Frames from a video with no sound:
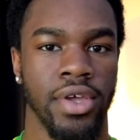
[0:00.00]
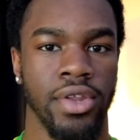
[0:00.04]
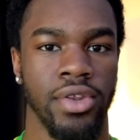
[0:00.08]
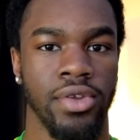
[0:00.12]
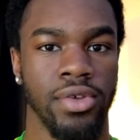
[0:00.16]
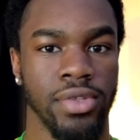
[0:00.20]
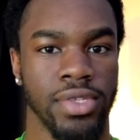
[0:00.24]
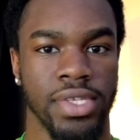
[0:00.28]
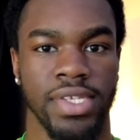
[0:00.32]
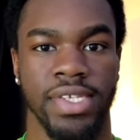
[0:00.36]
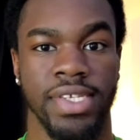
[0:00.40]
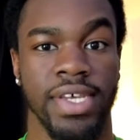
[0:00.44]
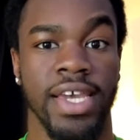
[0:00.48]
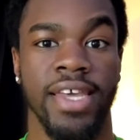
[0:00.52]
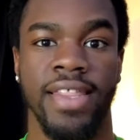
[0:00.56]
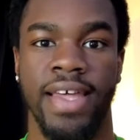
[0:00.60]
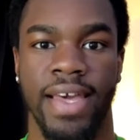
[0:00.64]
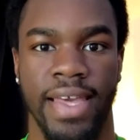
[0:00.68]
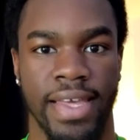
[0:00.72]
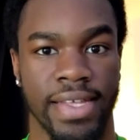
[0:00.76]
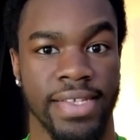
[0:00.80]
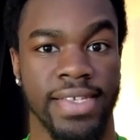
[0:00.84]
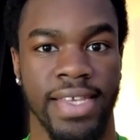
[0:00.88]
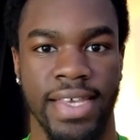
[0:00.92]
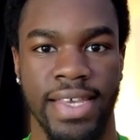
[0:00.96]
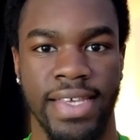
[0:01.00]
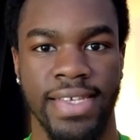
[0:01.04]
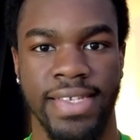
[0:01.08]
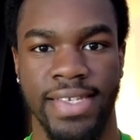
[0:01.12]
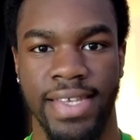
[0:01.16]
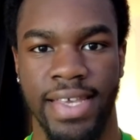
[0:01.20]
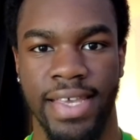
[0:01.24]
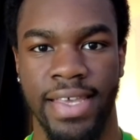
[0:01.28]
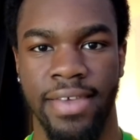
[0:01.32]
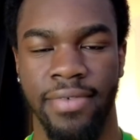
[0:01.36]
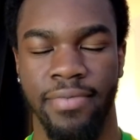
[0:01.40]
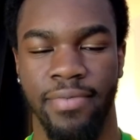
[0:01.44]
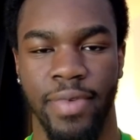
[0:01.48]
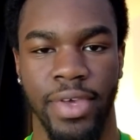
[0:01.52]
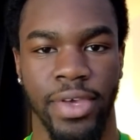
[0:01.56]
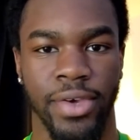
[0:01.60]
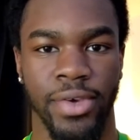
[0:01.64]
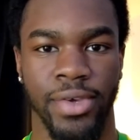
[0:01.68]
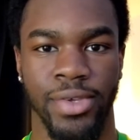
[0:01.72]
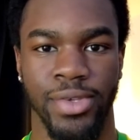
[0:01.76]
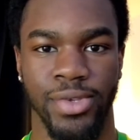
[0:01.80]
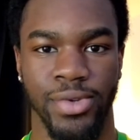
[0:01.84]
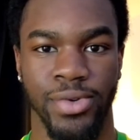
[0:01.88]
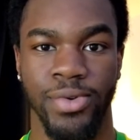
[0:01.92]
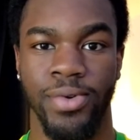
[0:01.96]
Not to say that it's easy,
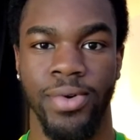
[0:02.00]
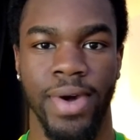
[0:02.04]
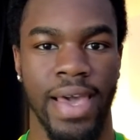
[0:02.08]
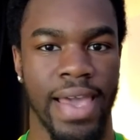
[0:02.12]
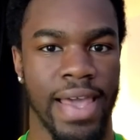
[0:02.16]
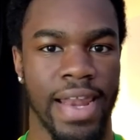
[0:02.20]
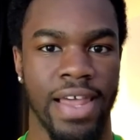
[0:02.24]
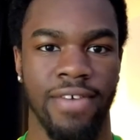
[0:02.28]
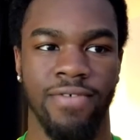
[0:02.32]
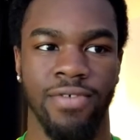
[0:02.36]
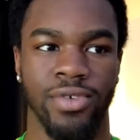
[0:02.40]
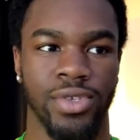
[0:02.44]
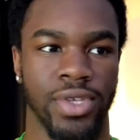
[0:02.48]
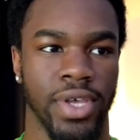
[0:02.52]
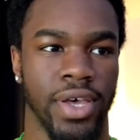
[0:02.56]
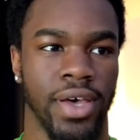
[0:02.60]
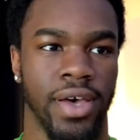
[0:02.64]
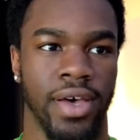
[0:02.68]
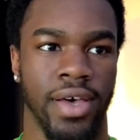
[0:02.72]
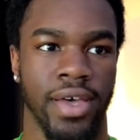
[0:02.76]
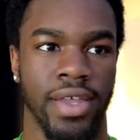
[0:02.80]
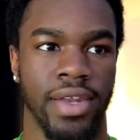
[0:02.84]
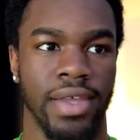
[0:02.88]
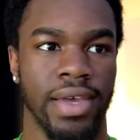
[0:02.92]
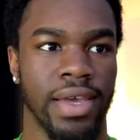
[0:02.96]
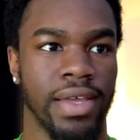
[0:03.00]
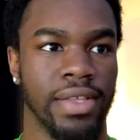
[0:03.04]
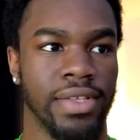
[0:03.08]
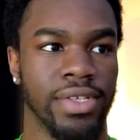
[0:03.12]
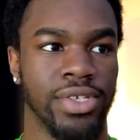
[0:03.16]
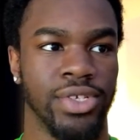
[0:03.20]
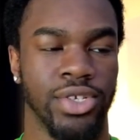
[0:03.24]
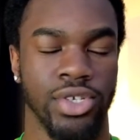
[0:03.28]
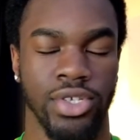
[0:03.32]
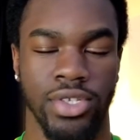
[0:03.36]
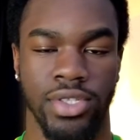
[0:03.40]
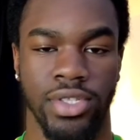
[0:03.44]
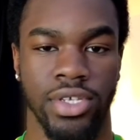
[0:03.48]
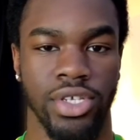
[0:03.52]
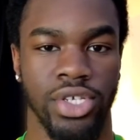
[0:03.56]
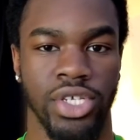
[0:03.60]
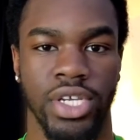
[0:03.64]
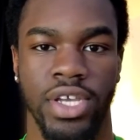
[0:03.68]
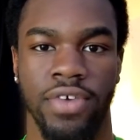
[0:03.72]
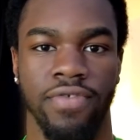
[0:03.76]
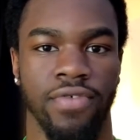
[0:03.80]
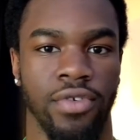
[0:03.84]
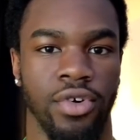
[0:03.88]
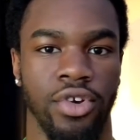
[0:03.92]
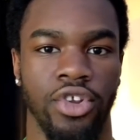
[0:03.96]
because all A levels are hard, and just the
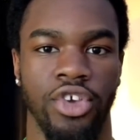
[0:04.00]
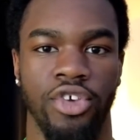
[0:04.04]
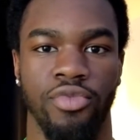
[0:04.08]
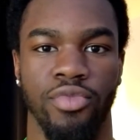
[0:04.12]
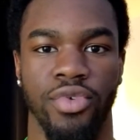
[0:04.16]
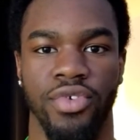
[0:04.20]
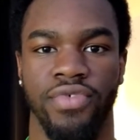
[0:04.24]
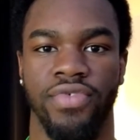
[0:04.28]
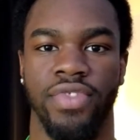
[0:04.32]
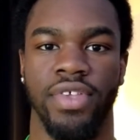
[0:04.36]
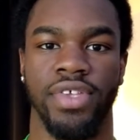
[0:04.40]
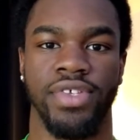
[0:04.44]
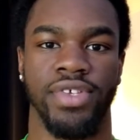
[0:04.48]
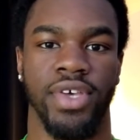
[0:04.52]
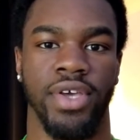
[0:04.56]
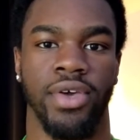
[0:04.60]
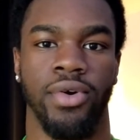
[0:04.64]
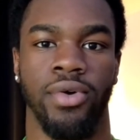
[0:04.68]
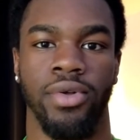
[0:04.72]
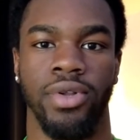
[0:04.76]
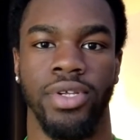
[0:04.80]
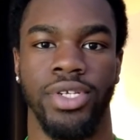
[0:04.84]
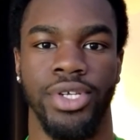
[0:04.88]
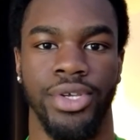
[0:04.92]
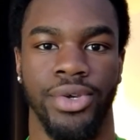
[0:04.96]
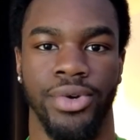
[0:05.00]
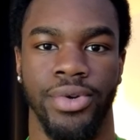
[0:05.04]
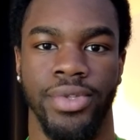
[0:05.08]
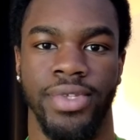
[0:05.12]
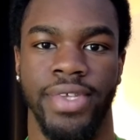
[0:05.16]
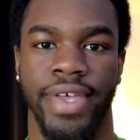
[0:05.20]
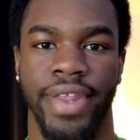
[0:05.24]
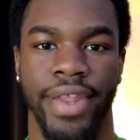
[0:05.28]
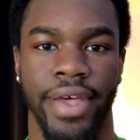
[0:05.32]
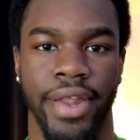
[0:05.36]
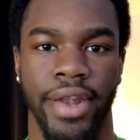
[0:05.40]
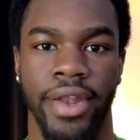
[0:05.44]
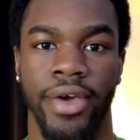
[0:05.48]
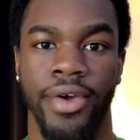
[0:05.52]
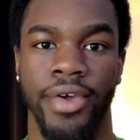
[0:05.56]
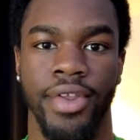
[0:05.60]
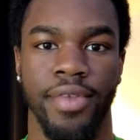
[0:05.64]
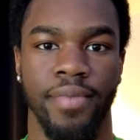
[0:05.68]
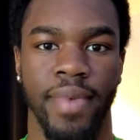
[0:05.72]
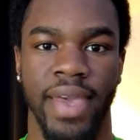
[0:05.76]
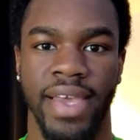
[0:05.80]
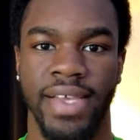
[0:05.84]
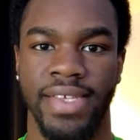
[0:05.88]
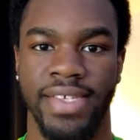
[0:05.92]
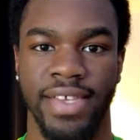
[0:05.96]
sheer volume of the psychology content
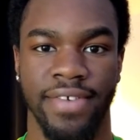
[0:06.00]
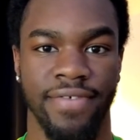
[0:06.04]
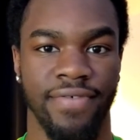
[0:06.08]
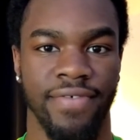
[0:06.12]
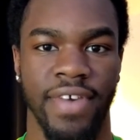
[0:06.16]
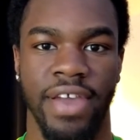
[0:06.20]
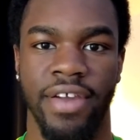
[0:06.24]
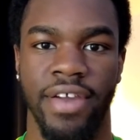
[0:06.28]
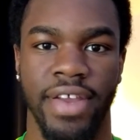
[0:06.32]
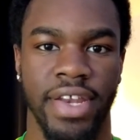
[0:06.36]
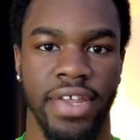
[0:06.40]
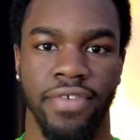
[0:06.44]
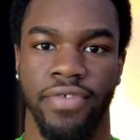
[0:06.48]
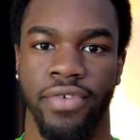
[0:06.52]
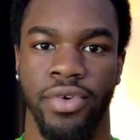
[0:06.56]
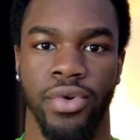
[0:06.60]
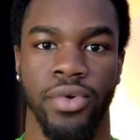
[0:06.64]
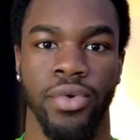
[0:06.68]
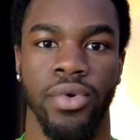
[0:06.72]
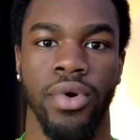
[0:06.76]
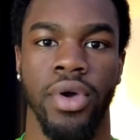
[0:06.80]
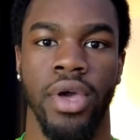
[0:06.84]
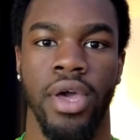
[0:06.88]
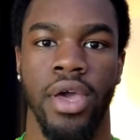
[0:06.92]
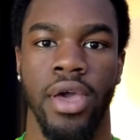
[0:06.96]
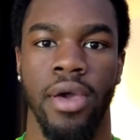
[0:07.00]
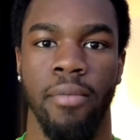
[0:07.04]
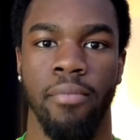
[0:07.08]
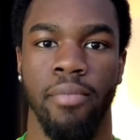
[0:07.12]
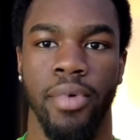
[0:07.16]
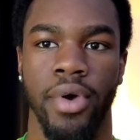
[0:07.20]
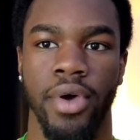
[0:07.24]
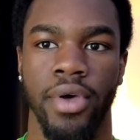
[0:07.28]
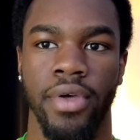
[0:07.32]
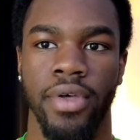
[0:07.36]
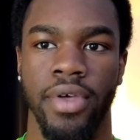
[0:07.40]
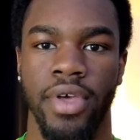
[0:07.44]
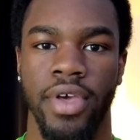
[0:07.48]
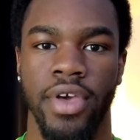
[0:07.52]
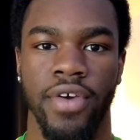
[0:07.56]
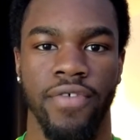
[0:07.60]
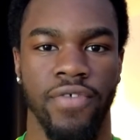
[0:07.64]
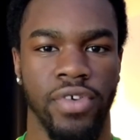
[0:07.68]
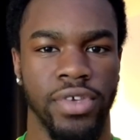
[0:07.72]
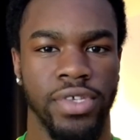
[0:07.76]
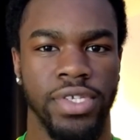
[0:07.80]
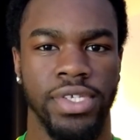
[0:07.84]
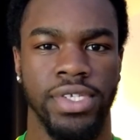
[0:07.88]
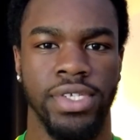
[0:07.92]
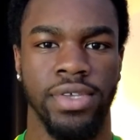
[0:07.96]
alone makes it very difficult. But
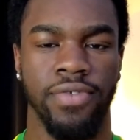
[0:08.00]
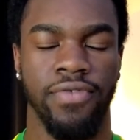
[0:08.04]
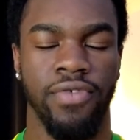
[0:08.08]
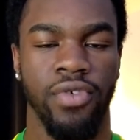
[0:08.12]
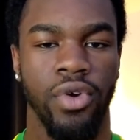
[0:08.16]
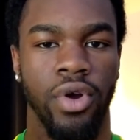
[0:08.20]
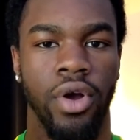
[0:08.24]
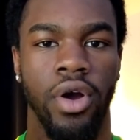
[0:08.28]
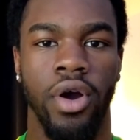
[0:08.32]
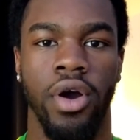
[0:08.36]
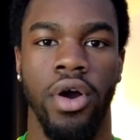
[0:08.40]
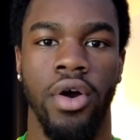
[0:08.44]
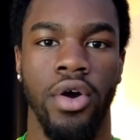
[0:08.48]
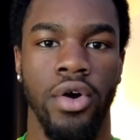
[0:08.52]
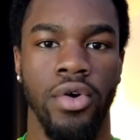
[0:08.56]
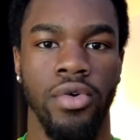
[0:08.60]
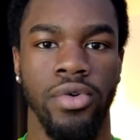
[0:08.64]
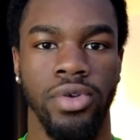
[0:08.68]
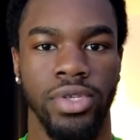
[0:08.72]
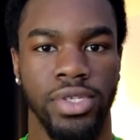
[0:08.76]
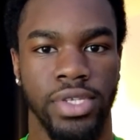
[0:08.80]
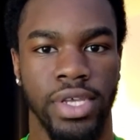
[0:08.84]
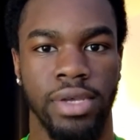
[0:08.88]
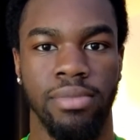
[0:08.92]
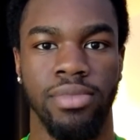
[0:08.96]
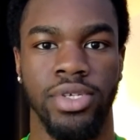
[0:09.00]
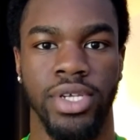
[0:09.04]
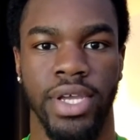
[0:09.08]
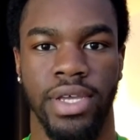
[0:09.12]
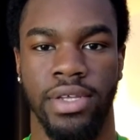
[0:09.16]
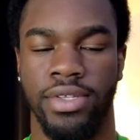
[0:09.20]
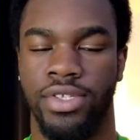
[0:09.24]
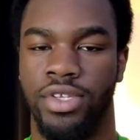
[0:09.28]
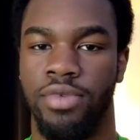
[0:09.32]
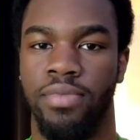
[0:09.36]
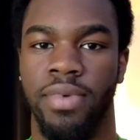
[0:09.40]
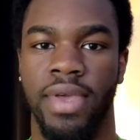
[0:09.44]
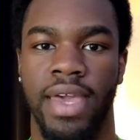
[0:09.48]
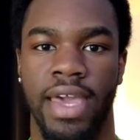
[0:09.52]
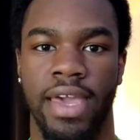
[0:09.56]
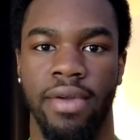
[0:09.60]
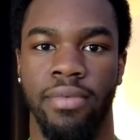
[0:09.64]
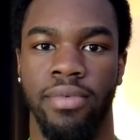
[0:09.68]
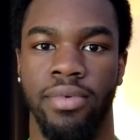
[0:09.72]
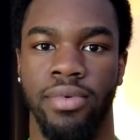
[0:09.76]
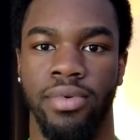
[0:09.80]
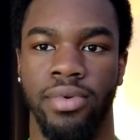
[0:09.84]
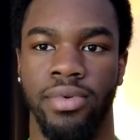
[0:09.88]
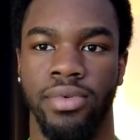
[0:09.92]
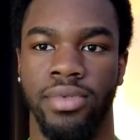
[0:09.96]
for for a whole subject to be
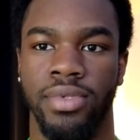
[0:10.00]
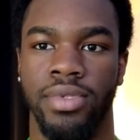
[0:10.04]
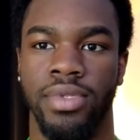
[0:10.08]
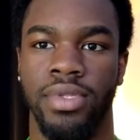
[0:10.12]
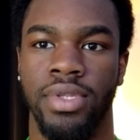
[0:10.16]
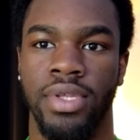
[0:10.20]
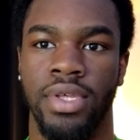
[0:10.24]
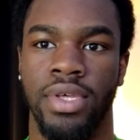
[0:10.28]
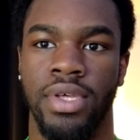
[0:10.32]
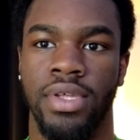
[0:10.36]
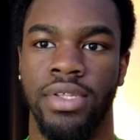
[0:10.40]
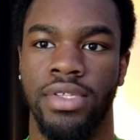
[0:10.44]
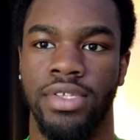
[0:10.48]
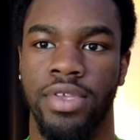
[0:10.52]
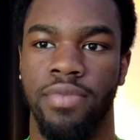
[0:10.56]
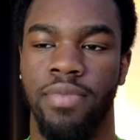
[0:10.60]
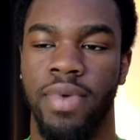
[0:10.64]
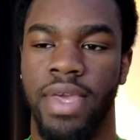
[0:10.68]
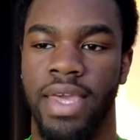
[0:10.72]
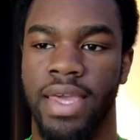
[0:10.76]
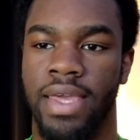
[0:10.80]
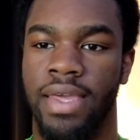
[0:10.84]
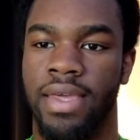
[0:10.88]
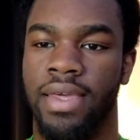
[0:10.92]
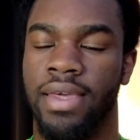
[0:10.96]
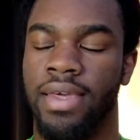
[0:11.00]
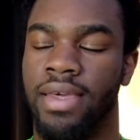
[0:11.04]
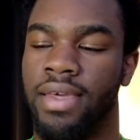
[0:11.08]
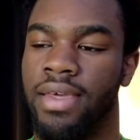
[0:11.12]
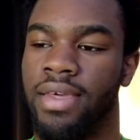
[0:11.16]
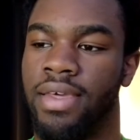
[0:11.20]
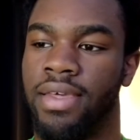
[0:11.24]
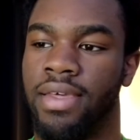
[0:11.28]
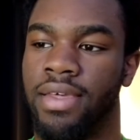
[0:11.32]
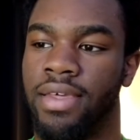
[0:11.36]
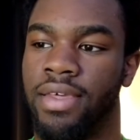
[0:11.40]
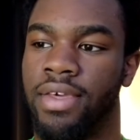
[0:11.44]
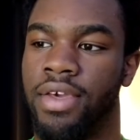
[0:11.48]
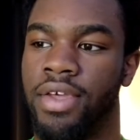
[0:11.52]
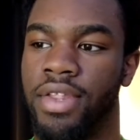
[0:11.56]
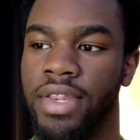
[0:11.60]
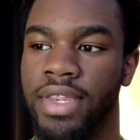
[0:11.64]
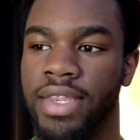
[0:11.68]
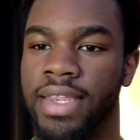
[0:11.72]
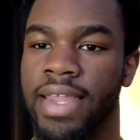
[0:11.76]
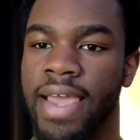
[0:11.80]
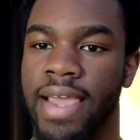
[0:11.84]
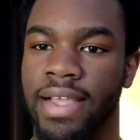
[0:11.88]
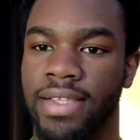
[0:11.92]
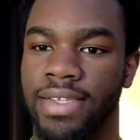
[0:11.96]
able to be
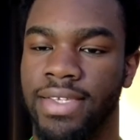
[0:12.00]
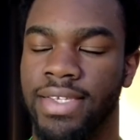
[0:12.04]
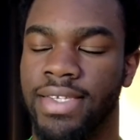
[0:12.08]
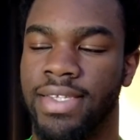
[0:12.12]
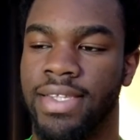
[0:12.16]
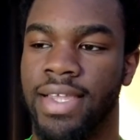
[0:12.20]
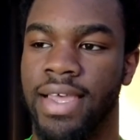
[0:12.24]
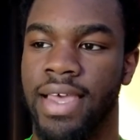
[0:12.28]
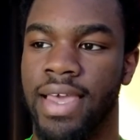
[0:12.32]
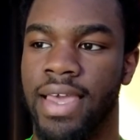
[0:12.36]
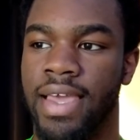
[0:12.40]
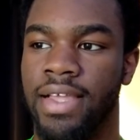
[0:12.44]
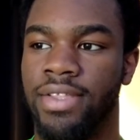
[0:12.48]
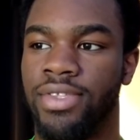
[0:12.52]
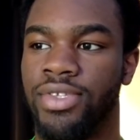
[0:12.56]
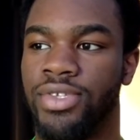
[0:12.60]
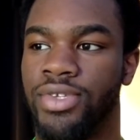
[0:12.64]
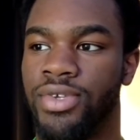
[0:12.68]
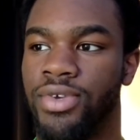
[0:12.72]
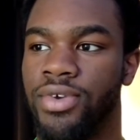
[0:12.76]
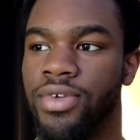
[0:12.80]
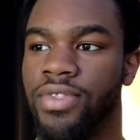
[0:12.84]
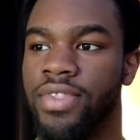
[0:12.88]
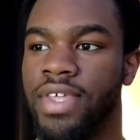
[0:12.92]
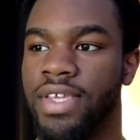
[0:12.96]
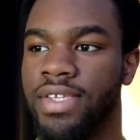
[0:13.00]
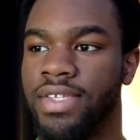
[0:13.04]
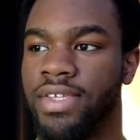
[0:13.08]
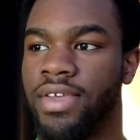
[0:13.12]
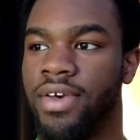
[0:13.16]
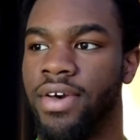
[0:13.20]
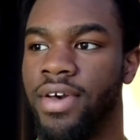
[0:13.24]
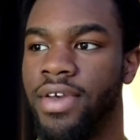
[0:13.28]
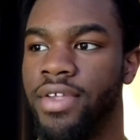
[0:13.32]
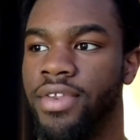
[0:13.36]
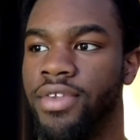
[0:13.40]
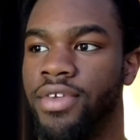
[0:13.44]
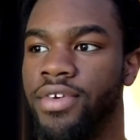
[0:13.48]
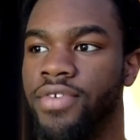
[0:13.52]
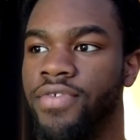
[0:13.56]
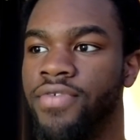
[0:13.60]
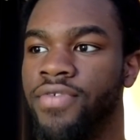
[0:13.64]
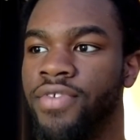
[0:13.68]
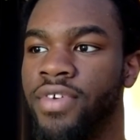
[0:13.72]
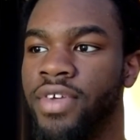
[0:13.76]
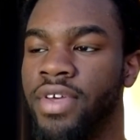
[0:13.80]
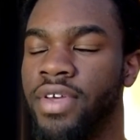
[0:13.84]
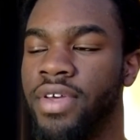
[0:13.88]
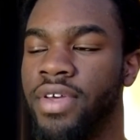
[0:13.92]
condensed into this kind of